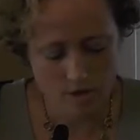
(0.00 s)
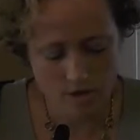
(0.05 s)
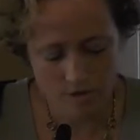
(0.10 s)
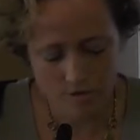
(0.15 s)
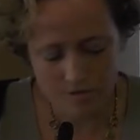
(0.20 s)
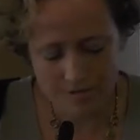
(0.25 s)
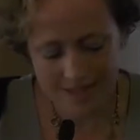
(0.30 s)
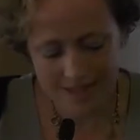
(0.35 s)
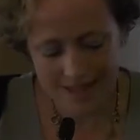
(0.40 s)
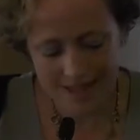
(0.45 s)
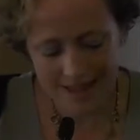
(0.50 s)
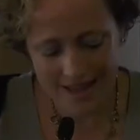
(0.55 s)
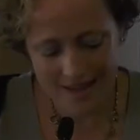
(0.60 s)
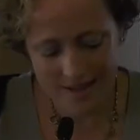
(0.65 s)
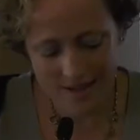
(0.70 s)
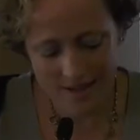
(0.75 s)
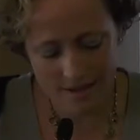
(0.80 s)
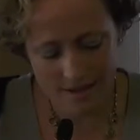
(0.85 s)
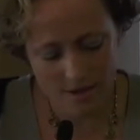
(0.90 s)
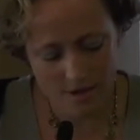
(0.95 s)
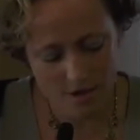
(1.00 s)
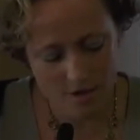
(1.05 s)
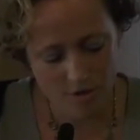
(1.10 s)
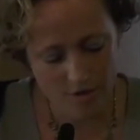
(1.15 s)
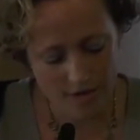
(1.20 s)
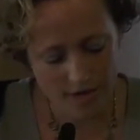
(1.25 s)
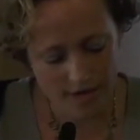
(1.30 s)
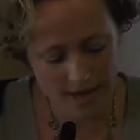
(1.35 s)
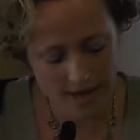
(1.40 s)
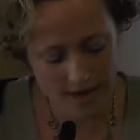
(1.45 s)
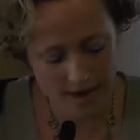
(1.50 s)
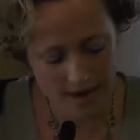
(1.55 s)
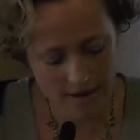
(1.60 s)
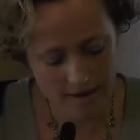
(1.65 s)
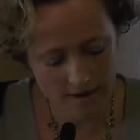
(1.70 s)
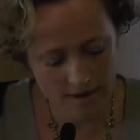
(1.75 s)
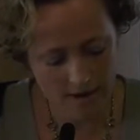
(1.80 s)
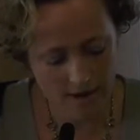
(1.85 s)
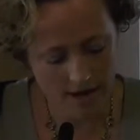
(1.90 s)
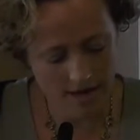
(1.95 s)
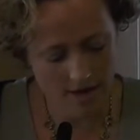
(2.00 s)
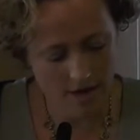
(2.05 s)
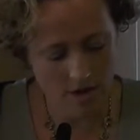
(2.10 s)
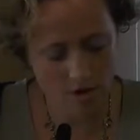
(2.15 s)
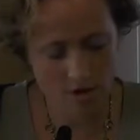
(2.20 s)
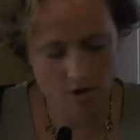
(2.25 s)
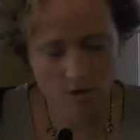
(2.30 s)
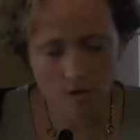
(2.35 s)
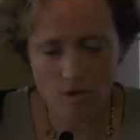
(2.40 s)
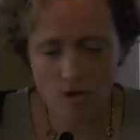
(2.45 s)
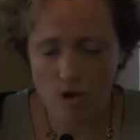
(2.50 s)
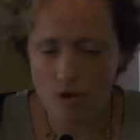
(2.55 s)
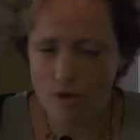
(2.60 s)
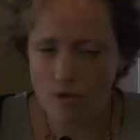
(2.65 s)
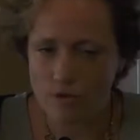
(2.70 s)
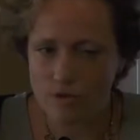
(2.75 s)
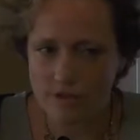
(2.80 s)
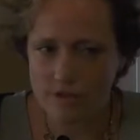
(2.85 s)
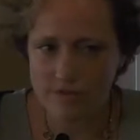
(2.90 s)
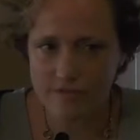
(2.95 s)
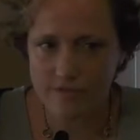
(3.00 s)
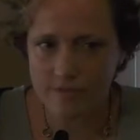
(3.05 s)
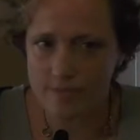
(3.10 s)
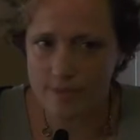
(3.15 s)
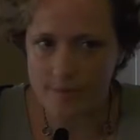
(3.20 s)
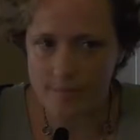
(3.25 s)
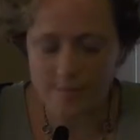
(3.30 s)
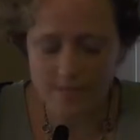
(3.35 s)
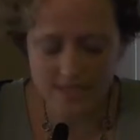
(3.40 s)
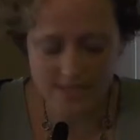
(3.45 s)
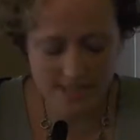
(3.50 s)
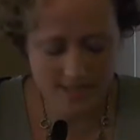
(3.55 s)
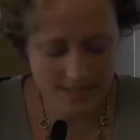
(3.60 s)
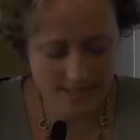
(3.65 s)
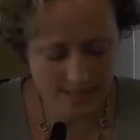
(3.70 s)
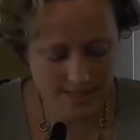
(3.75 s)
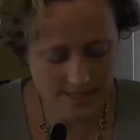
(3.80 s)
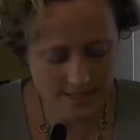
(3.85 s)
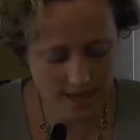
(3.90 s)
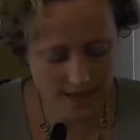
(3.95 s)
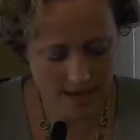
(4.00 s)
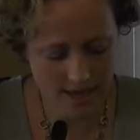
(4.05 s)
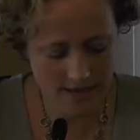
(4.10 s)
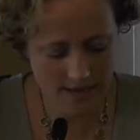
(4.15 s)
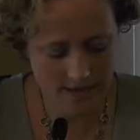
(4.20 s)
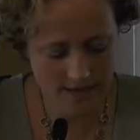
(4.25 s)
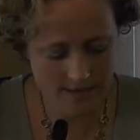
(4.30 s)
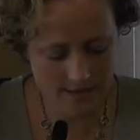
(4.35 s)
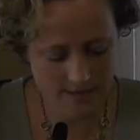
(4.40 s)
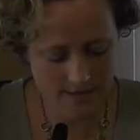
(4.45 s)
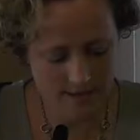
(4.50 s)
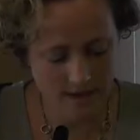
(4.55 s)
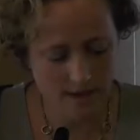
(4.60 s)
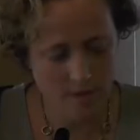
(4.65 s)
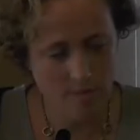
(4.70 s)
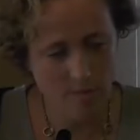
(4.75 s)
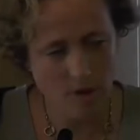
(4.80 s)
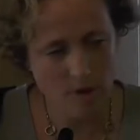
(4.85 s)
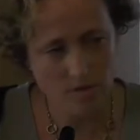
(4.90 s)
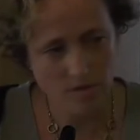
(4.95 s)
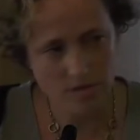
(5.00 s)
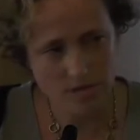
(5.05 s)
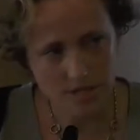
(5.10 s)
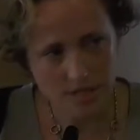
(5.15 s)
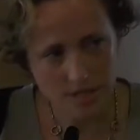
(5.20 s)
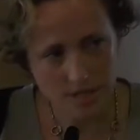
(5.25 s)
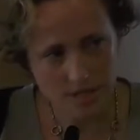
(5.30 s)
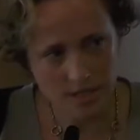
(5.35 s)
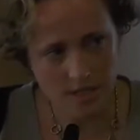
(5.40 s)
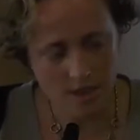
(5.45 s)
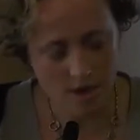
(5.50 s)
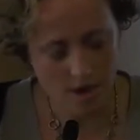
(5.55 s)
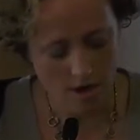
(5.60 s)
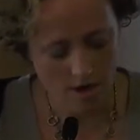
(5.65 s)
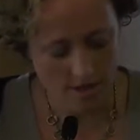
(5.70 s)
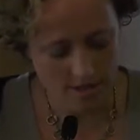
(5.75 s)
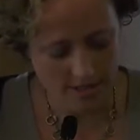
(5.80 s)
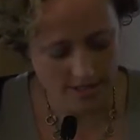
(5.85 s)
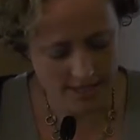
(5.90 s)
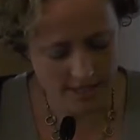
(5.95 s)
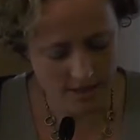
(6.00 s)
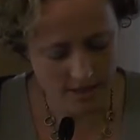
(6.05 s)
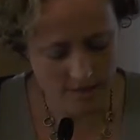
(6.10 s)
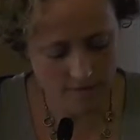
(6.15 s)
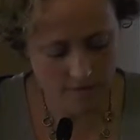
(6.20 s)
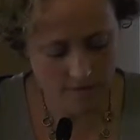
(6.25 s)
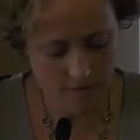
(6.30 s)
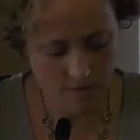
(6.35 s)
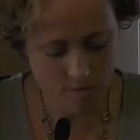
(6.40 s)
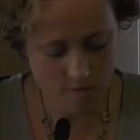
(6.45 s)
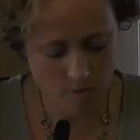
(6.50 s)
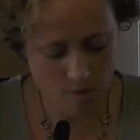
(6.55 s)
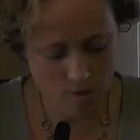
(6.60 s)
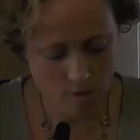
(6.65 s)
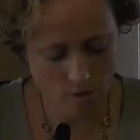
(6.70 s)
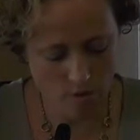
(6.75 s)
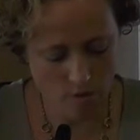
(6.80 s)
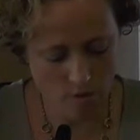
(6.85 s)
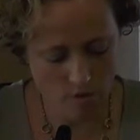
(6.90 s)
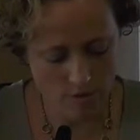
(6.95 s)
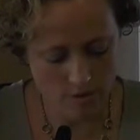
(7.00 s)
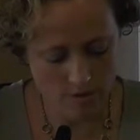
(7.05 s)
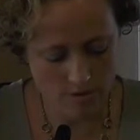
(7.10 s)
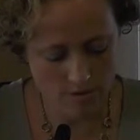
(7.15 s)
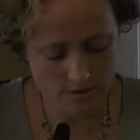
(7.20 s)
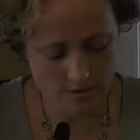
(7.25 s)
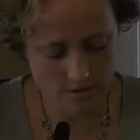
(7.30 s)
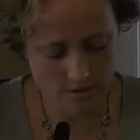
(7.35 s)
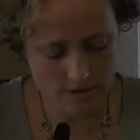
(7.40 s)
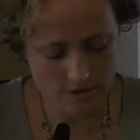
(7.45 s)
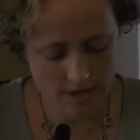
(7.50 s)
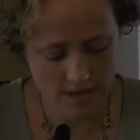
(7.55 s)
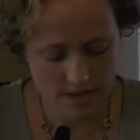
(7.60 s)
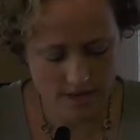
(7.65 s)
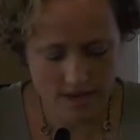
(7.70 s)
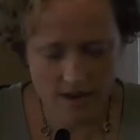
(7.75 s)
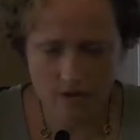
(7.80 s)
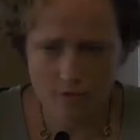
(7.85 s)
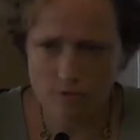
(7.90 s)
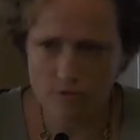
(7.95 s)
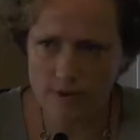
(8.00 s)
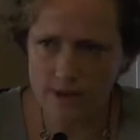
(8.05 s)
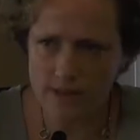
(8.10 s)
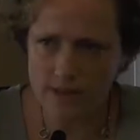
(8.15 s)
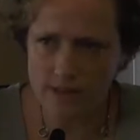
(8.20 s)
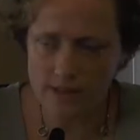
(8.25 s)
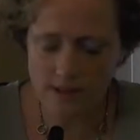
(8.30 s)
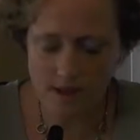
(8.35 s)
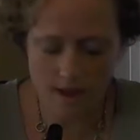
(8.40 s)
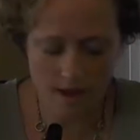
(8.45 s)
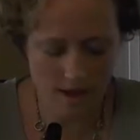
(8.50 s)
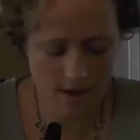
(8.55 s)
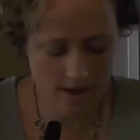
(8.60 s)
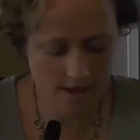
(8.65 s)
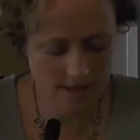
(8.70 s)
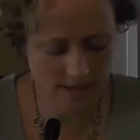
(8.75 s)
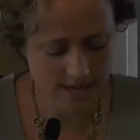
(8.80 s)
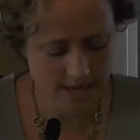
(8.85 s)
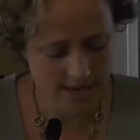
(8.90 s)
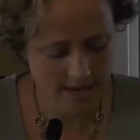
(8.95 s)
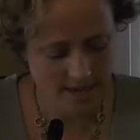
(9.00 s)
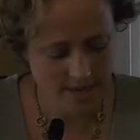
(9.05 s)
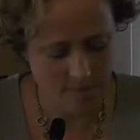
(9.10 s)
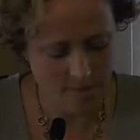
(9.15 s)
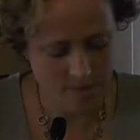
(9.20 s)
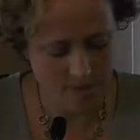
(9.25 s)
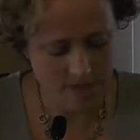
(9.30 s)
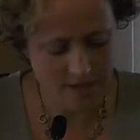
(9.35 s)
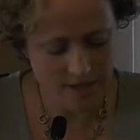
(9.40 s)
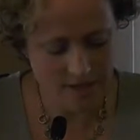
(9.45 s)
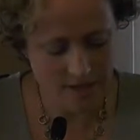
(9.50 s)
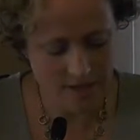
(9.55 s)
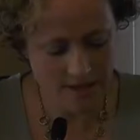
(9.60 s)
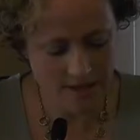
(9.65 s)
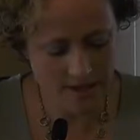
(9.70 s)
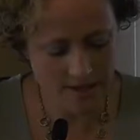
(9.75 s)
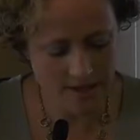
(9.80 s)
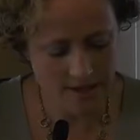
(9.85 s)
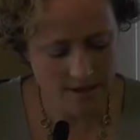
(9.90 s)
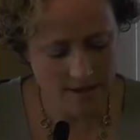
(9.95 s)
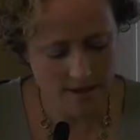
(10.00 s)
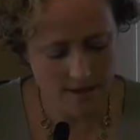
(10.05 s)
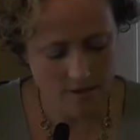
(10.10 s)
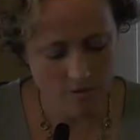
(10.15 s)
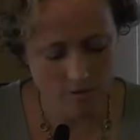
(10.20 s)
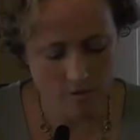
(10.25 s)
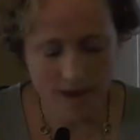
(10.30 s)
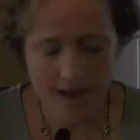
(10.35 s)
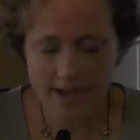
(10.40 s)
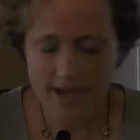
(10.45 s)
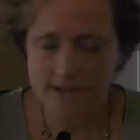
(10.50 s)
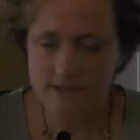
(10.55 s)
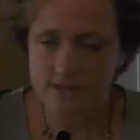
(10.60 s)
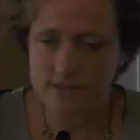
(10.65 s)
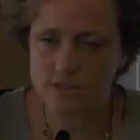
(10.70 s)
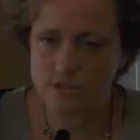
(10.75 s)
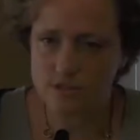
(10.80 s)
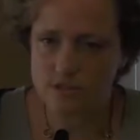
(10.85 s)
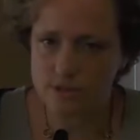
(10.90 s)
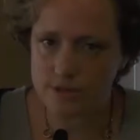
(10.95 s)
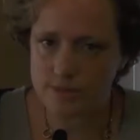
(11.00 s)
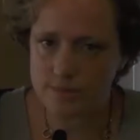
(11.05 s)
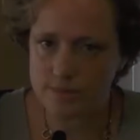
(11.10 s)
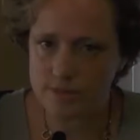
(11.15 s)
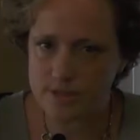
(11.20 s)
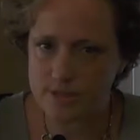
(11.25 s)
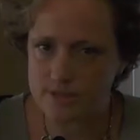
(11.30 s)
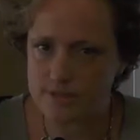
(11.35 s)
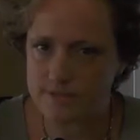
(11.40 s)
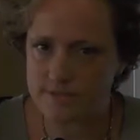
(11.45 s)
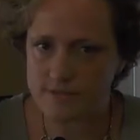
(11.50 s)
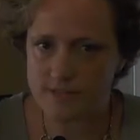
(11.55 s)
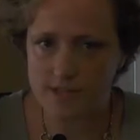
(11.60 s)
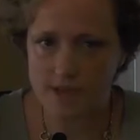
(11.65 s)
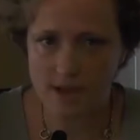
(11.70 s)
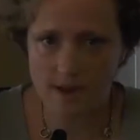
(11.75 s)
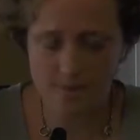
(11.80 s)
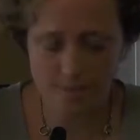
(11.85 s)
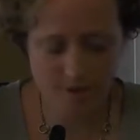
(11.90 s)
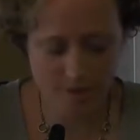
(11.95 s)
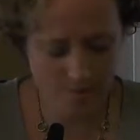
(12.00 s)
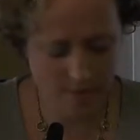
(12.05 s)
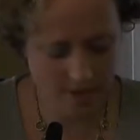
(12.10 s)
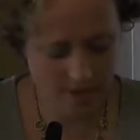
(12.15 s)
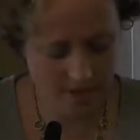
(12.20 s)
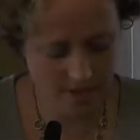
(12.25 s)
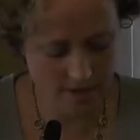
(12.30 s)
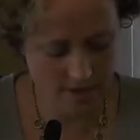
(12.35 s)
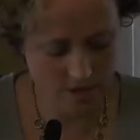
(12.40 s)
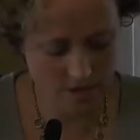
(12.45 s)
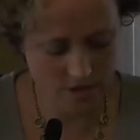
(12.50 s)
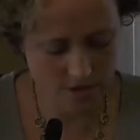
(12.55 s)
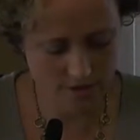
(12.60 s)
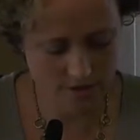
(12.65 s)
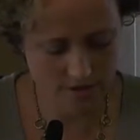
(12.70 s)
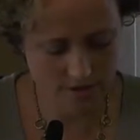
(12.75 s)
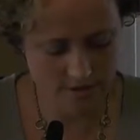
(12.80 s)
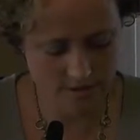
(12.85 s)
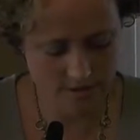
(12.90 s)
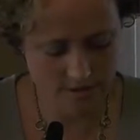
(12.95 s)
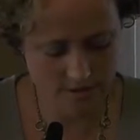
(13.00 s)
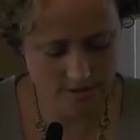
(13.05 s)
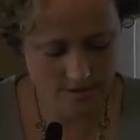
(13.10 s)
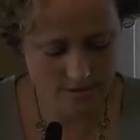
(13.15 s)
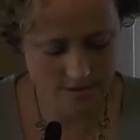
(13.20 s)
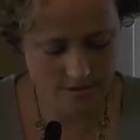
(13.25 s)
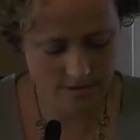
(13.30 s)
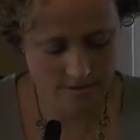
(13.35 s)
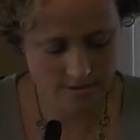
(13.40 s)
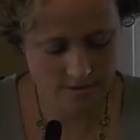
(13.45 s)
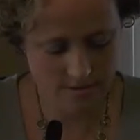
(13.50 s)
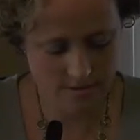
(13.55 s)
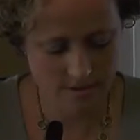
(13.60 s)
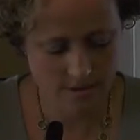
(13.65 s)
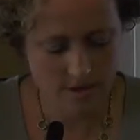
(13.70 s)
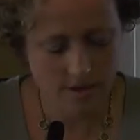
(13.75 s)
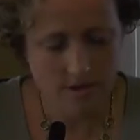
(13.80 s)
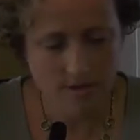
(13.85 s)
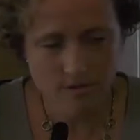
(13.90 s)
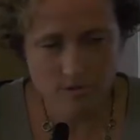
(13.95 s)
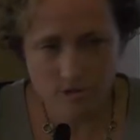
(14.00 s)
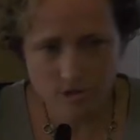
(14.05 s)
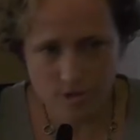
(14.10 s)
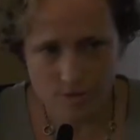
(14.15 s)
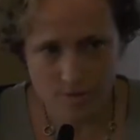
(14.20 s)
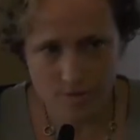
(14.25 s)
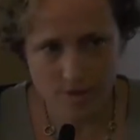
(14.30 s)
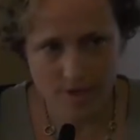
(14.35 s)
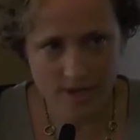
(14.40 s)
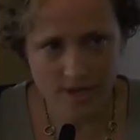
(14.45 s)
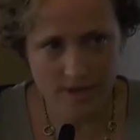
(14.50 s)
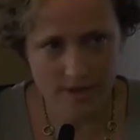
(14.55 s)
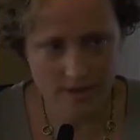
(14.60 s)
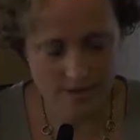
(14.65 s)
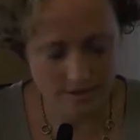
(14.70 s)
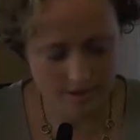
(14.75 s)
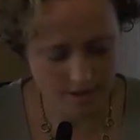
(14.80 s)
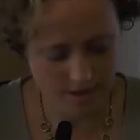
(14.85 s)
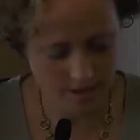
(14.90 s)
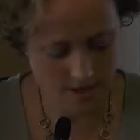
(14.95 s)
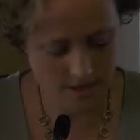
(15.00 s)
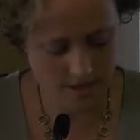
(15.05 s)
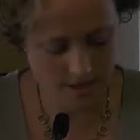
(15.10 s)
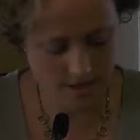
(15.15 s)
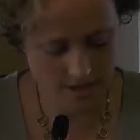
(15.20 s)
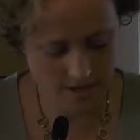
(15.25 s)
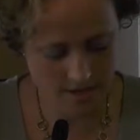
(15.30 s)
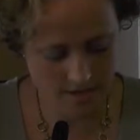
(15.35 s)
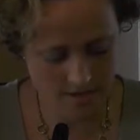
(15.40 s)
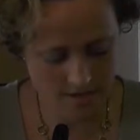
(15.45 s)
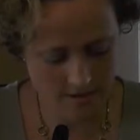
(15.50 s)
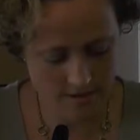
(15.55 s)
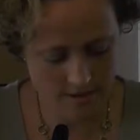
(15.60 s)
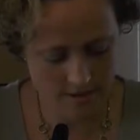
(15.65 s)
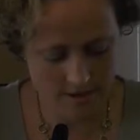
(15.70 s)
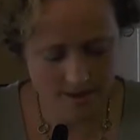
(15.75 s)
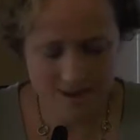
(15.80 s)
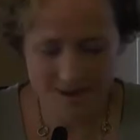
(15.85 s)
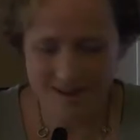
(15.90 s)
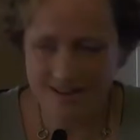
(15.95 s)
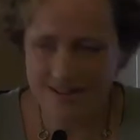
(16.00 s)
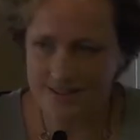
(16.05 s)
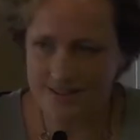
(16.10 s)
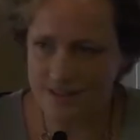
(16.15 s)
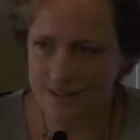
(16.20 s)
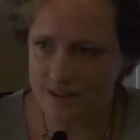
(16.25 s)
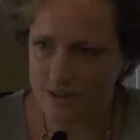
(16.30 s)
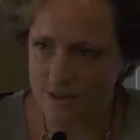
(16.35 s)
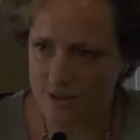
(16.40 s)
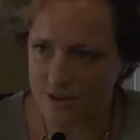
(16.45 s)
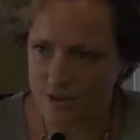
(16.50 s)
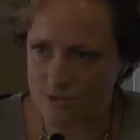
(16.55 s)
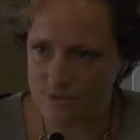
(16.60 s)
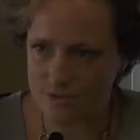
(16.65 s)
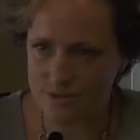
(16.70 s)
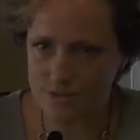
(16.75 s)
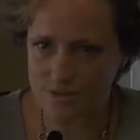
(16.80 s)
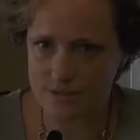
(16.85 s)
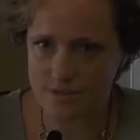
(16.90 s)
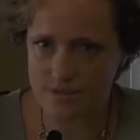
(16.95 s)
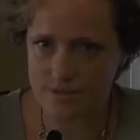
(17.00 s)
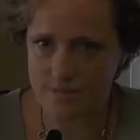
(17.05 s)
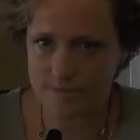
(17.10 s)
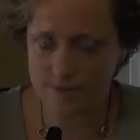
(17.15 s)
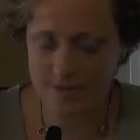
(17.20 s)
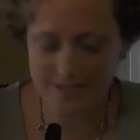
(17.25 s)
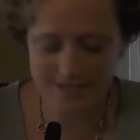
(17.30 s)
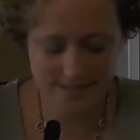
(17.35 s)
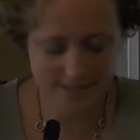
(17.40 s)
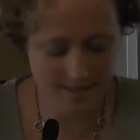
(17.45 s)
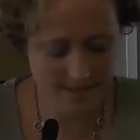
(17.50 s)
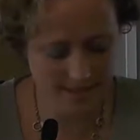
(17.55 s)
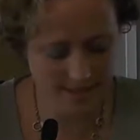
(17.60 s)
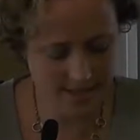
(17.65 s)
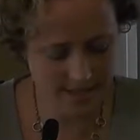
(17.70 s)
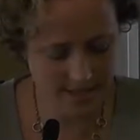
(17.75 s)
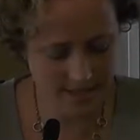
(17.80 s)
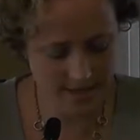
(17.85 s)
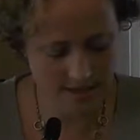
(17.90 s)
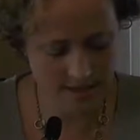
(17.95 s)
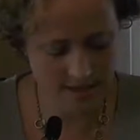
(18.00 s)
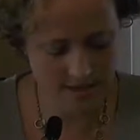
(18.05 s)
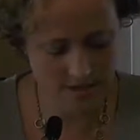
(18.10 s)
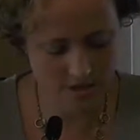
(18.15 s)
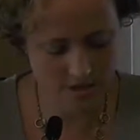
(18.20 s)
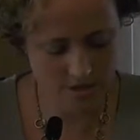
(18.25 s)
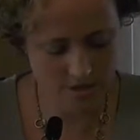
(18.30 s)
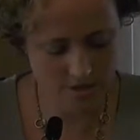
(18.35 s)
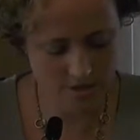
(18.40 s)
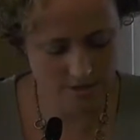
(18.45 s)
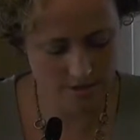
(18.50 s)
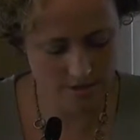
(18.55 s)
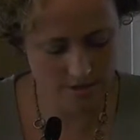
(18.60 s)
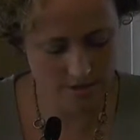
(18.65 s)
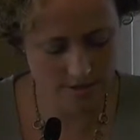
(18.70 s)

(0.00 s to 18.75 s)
whose lank green hair I know only from the missing signs posted on telephone poles, now rain-logged and peeling in ragged strips of zombie bandages, who should be here tonight, not as a ghost, but as a teenager,